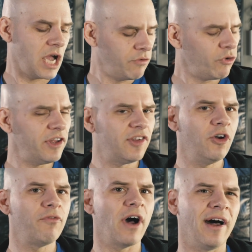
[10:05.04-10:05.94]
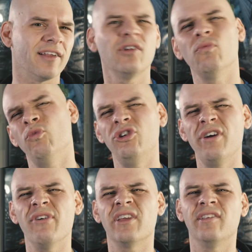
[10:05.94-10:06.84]
Henrik Silva asked, would you
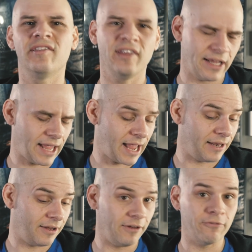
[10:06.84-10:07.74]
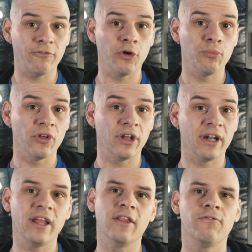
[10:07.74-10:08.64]
ever consider ending Film
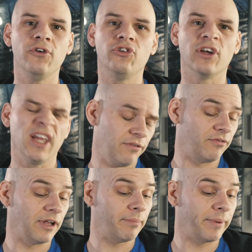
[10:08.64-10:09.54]
Learnin in the future if need